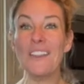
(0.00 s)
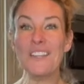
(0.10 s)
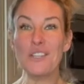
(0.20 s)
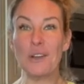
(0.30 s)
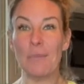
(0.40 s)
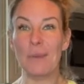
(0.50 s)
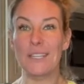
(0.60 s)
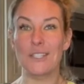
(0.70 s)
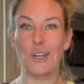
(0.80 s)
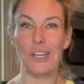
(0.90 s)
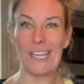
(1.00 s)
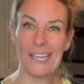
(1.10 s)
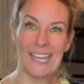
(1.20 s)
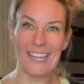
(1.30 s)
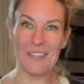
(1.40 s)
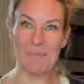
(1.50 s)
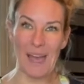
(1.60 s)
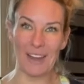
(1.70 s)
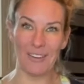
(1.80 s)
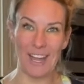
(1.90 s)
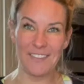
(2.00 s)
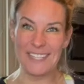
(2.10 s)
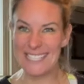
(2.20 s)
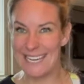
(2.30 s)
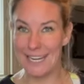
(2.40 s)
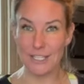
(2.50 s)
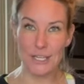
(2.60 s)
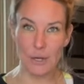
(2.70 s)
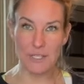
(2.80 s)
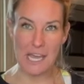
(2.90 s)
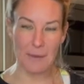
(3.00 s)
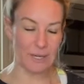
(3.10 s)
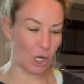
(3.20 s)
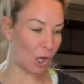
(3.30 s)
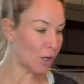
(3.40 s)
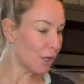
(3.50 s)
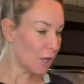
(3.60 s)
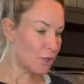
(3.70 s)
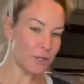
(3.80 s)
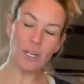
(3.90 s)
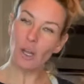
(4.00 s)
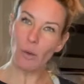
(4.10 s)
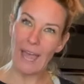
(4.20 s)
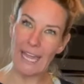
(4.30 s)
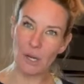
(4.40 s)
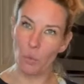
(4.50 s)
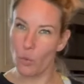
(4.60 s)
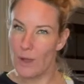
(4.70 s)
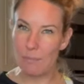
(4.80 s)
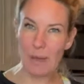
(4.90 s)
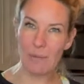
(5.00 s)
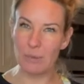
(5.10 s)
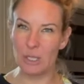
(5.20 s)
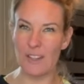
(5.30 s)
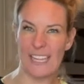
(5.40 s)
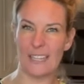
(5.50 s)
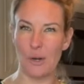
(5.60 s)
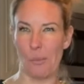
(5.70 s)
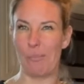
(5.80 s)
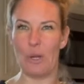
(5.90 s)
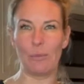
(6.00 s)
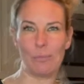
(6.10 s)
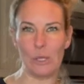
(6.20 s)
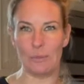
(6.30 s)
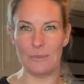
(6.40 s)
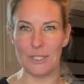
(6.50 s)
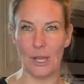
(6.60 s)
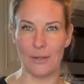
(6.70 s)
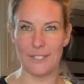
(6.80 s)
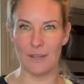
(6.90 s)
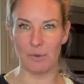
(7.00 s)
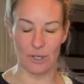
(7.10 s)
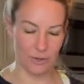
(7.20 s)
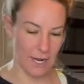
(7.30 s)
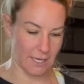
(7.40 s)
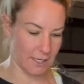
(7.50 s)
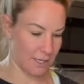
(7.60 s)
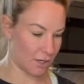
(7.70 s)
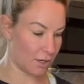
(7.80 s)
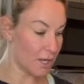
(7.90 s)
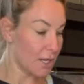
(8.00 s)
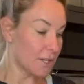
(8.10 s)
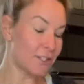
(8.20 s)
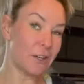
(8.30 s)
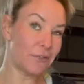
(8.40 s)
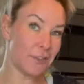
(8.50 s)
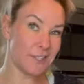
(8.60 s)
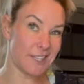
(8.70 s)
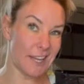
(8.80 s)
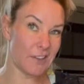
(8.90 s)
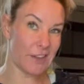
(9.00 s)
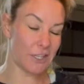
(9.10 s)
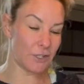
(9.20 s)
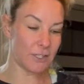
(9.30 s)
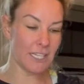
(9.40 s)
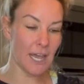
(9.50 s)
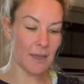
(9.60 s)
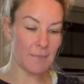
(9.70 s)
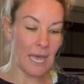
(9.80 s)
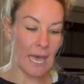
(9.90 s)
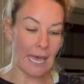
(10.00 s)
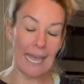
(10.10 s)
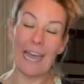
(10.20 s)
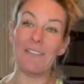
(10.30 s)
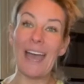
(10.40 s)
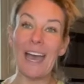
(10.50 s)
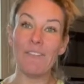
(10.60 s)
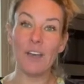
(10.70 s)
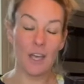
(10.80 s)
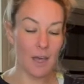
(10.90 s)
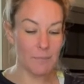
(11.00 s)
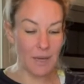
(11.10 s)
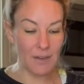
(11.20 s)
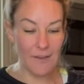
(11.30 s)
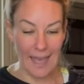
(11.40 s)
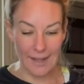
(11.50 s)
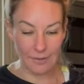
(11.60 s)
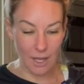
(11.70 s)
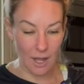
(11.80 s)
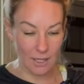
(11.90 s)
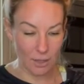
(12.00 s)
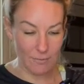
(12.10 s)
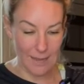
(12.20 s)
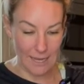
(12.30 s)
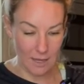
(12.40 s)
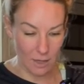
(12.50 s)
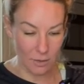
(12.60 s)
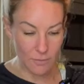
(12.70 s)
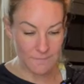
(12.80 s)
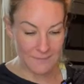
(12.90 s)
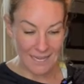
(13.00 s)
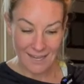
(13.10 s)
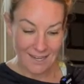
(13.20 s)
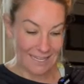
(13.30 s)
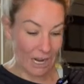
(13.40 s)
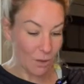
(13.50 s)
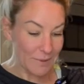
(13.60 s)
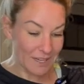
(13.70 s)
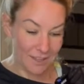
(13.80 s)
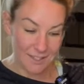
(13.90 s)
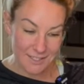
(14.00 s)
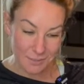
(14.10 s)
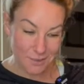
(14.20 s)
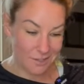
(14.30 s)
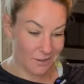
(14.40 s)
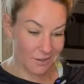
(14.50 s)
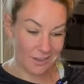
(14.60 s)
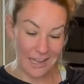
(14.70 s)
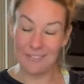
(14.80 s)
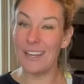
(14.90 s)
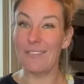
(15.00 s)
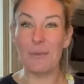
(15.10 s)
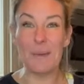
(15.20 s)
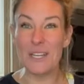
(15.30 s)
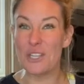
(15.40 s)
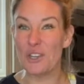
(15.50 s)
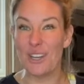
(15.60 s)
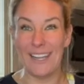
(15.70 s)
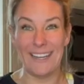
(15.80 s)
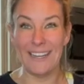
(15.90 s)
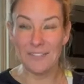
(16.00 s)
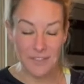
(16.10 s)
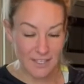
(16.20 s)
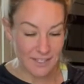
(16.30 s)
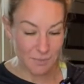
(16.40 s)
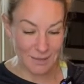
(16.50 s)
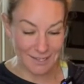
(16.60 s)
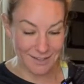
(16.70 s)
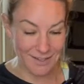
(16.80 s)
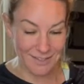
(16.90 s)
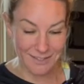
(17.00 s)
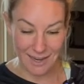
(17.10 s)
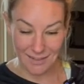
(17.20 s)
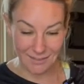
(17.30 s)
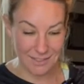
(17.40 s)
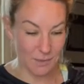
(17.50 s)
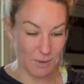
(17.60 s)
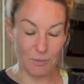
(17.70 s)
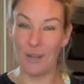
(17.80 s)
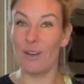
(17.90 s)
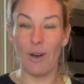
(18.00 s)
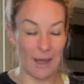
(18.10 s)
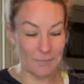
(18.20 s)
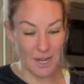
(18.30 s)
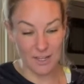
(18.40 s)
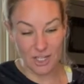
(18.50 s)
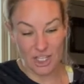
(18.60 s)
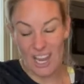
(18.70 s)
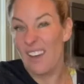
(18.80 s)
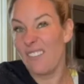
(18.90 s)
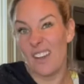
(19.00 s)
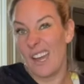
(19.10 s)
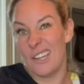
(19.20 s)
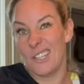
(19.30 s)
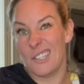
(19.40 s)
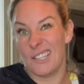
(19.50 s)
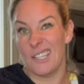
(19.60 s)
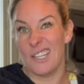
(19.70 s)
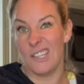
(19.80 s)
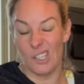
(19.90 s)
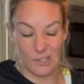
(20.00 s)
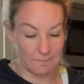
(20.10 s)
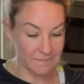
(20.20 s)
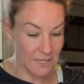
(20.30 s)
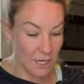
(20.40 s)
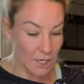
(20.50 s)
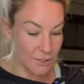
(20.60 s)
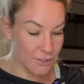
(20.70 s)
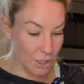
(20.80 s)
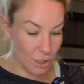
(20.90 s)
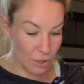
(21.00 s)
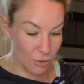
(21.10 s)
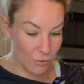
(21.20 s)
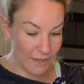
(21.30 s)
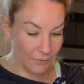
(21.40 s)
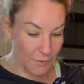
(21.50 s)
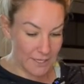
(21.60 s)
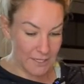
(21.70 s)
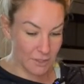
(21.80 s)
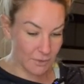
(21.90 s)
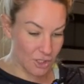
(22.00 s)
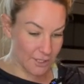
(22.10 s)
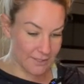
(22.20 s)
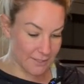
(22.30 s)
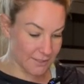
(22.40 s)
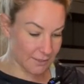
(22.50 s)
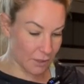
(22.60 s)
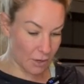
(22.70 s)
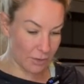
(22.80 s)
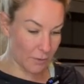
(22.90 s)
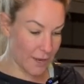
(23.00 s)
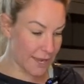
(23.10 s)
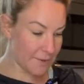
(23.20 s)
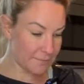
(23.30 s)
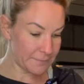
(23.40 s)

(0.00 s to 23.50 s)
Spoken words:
this shrimp is cooking in the background, this takes no time at all, you're gonna go ahead and whip up your little boom boom sauce that we're creating here. So for the sake of extra time, I have half a cup of avocado mayo. And I'll be honest with y'all, I've never measured any of this because, let's be real, I'm not a chef. I just like to eat good. So if we need to adjust this along the way,